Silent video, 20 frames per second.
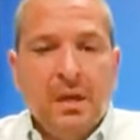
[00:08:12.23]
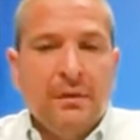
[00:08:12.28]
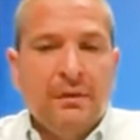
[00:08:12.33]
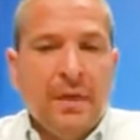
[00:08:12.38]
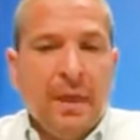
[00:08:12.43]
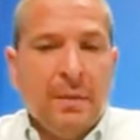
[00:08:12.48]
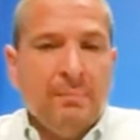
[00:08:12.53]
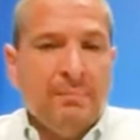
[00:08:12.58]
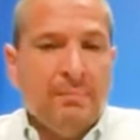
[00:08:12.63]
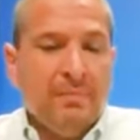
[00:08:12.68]

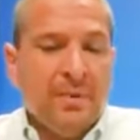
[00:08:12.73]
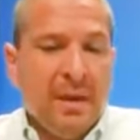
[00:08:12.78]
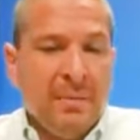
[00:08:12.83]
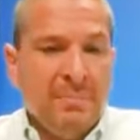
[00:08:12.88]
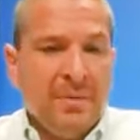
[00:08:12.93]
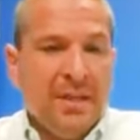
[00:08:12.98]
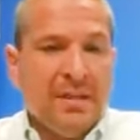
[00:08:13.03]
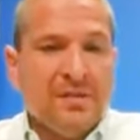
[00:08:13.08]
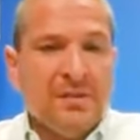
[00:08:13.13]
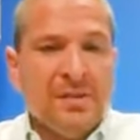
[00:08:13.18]
That, that
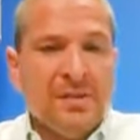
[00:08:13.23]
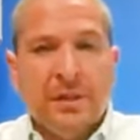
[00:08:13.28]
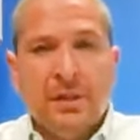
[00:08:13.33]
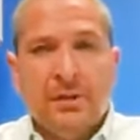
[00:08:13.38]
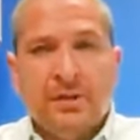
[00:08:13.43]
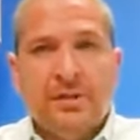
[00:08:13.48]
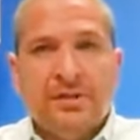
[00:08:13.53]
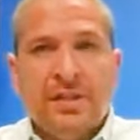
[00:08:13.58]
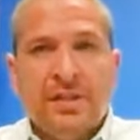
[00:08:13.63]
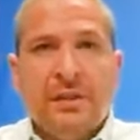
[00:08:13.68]
means that
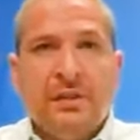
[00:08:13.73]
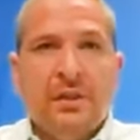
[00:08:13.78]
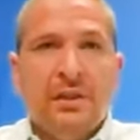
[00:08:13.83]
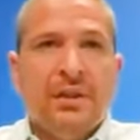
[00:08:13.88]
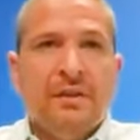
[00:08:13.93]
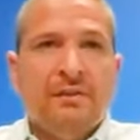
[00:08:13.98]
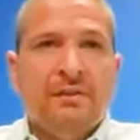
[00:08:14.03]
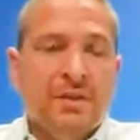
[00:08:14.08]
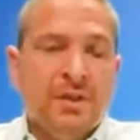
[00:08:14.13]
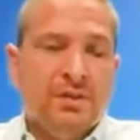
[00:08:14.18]
your standard
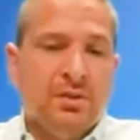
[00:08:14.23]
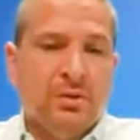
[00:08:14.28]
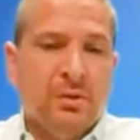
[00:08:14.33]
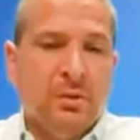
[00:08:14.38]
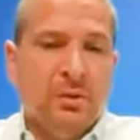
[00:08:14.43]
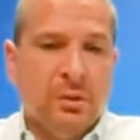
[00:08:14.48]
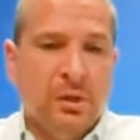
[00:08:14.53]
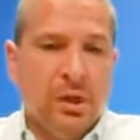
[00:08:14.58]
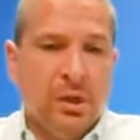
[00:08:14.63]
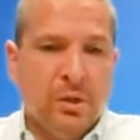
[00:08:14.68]

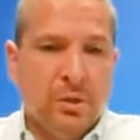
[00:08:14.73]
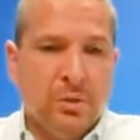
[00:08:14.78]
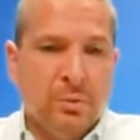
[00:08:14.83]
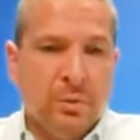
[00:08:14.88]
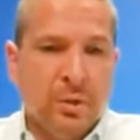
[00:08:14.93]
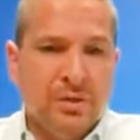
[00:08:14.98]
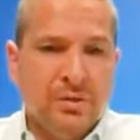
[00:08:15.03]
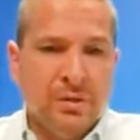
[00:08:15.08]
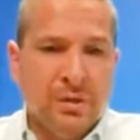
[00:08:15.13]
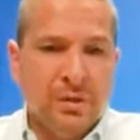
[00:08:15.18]
conventional loan,
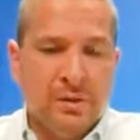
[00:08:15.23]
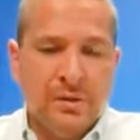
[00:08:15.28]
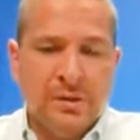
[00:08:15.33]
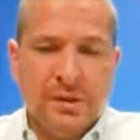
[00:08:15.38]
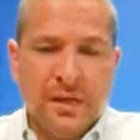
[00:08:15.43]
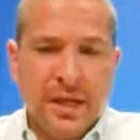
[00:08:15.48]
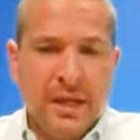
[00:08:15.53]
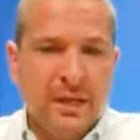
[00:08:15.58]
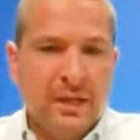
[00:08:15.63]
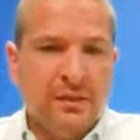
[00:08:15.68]
which is
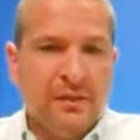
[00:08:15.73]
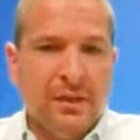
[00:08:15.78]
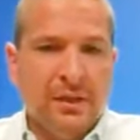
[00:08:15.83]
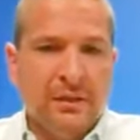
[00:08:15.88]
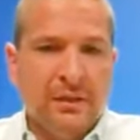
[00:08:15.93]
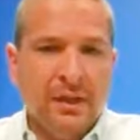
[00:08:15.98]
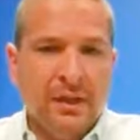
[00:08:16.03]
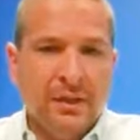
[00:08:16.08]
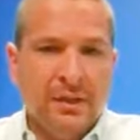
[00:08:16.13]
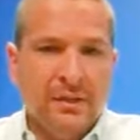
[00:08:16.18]

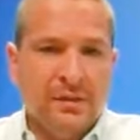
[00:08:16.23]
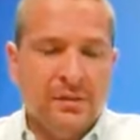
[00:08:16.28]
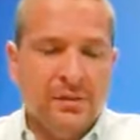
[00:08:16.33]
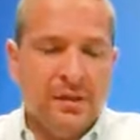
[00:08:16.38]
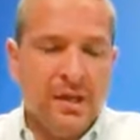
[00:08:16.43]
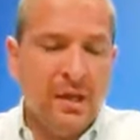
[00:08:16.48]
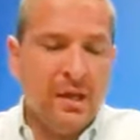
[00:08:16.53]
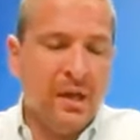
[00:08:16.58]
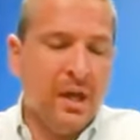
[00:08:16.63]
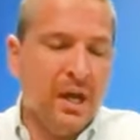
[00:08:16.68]
anything that is
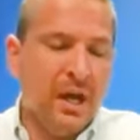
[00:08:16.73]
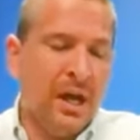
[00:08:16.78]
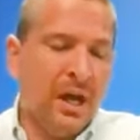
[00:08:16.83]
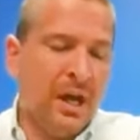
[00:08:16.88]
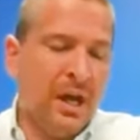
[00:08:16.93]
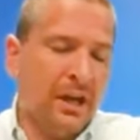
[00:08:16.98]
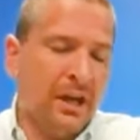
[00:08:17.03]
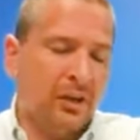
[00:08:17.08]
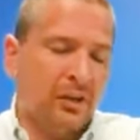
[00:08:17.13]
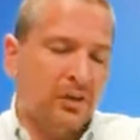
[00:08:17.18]
uh,
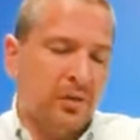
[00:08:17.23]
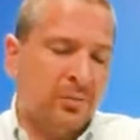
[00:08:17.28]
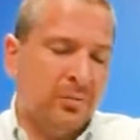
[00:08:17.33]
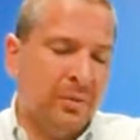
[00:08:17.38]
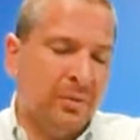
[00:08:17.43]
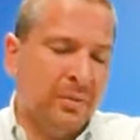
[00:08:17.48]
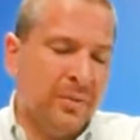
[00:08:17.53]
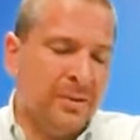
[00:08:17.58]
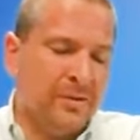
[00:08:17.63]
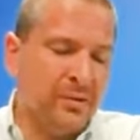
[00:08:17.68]
eligible
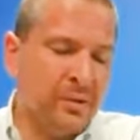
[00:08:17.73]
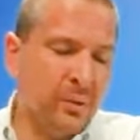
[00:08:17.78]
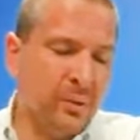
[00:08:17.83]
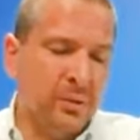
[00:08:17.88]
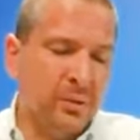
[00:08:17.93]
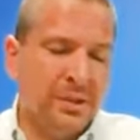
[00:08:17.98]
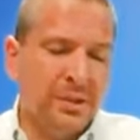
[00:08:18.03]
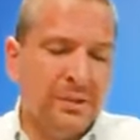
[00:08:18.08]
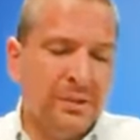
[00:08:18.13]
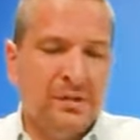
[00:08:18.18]
to be
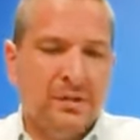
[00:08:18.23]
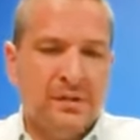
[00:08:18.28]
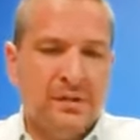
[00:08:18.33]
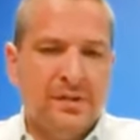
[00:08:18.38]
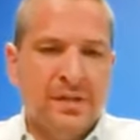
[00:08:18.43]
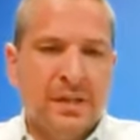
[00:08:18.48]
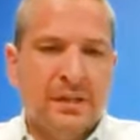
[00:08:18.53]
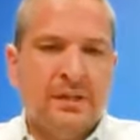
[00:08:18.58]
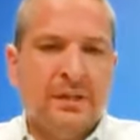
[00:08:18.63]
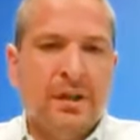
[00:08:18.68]
sold into the
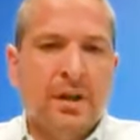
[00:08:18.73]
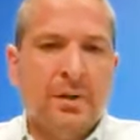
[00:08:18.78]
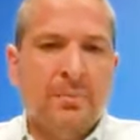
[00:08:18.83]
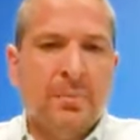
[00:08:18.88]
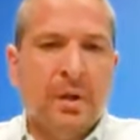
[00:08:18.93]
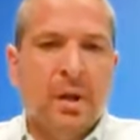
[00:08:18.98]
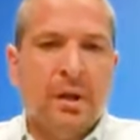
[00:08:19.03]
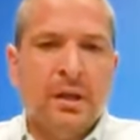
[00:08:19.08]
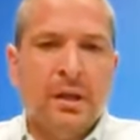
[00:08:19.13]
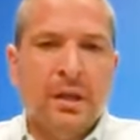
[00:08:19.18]
secondary
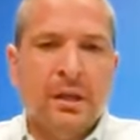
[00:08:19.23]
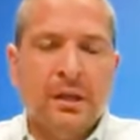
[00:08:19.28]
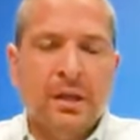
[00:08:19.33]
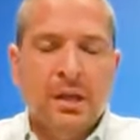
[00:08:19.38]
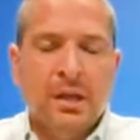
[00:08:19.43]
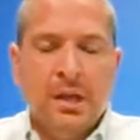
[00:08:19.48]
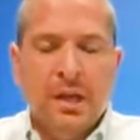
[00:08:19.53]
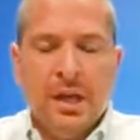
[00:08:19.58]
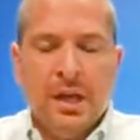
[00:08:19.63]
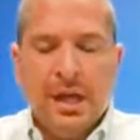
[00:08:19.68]
market,
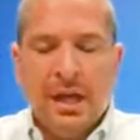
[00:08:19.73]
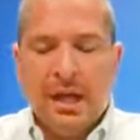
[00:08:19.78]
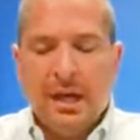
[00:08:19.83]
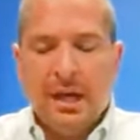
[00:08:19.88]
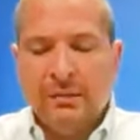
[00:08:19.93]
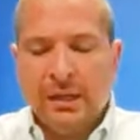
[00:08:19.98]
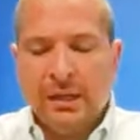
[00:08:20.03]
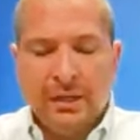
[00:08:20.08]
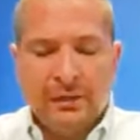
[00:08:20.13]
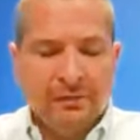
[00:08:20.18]
uh,
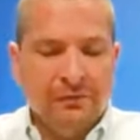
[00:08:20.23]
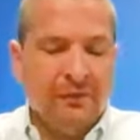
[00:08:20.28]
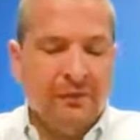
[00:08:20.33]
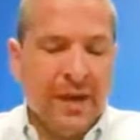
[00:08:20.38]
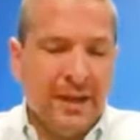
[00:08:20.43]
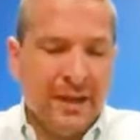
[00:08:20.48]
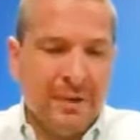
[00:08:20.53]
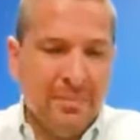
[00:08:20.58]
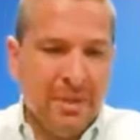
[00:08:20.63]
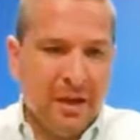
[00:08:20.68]
like
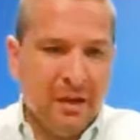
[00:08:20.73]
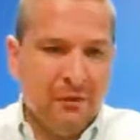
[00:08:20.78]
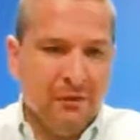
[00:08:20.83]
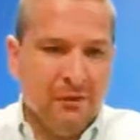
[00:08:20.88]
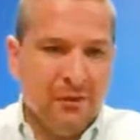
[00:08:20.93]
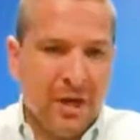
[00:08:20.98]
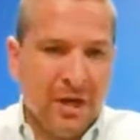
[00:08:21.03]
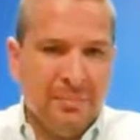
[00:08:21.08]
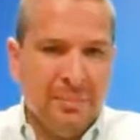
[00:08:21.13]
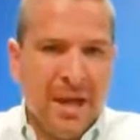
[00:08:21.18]
Fannie Mae or
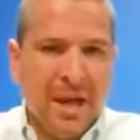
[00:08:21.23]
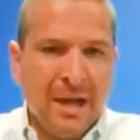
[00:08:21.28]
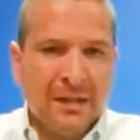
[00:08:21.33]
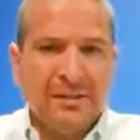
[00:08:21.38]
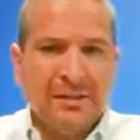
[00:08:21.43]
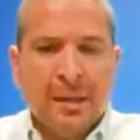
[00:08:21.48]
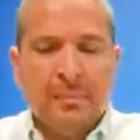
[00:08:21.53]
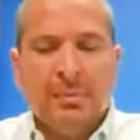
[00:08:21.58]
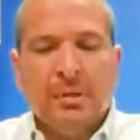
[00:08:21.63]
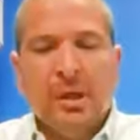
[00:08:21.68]
Freddie Mac
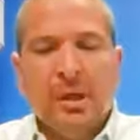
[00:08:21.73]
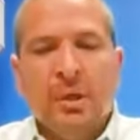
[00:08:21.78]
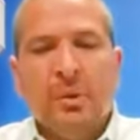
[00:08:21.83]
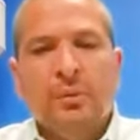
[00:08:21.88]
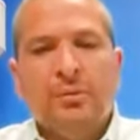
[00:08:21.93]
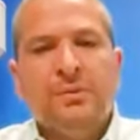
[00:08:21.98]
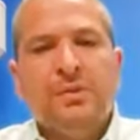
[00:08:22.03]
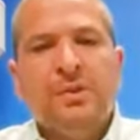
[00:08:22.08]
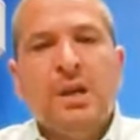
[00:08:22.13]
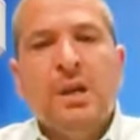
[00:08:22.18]
type
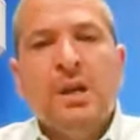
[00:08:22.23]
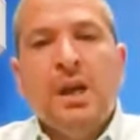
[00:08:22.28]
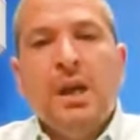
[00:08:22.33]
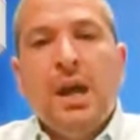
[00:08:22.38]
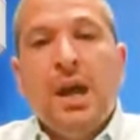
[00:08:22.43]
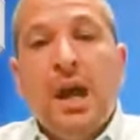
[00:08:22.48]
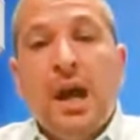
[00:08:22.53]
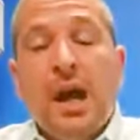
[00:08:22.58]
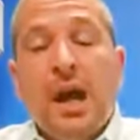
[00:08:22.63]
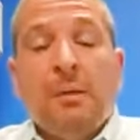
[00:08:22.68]
loans,
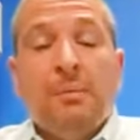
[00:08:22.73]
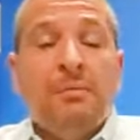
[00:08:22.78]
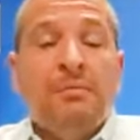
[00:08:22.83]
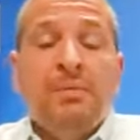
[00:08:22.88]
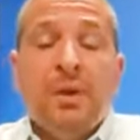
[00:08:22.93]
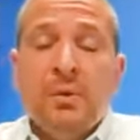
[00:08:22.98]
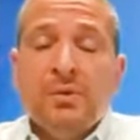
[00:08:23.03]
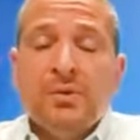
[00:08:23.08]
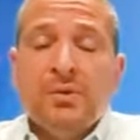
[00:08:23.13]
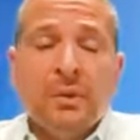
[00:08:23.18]
uh,
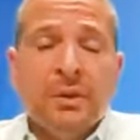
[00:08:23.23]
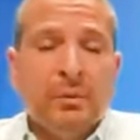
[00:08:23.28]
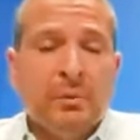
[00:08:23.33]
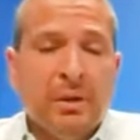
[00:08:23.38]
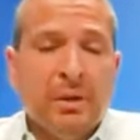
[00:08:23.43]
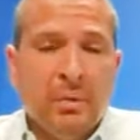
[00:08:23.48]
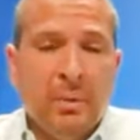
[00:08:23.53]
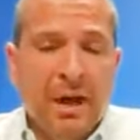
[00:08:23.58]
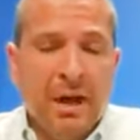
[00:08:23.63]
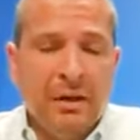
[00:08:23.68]
those only
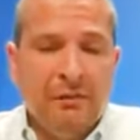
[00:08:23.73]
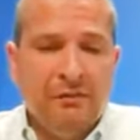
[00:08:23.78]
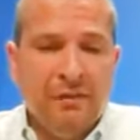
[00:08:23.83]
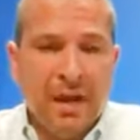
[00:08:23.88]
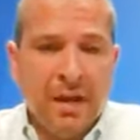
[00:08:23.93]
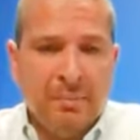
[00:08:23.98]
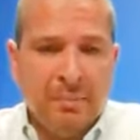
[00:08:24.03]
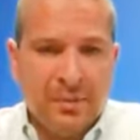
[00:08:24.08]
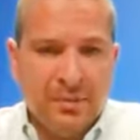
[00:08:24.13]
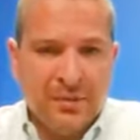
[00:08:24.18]
require
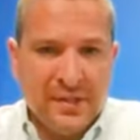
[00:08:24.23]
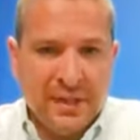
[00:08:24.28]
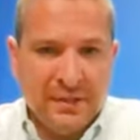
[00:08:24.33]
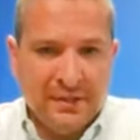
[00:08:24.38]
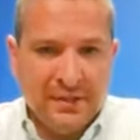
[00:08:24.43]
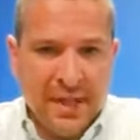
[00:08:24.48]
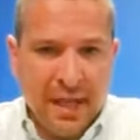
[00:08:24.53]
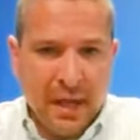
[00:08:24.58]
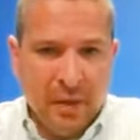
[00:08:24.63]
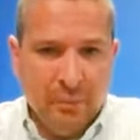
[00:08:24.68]
five
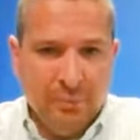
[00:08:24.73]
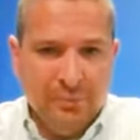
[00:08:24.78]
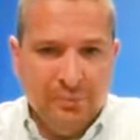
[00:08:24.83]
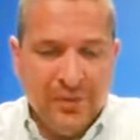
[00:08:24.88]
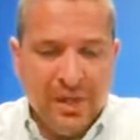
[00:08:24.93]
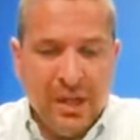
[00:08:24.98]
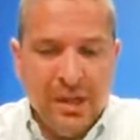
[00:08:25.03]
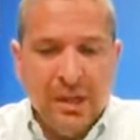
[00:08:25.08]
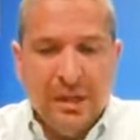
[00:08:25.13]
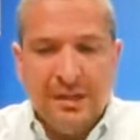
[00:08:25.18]
percent down.
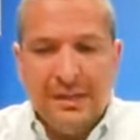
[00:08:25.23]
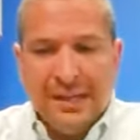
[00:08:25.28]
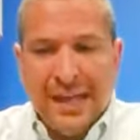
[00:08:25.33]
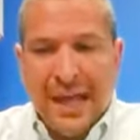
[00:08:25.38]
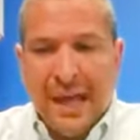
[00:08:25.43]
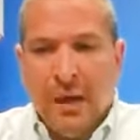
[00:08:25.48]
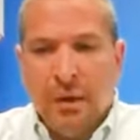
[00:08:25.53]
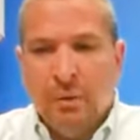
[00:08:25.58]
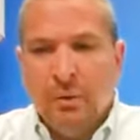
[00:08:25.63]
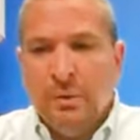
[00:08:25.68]

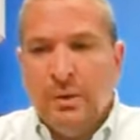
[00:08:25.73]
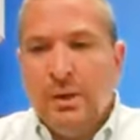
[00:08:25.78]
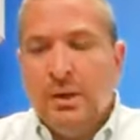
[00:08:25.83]
Now,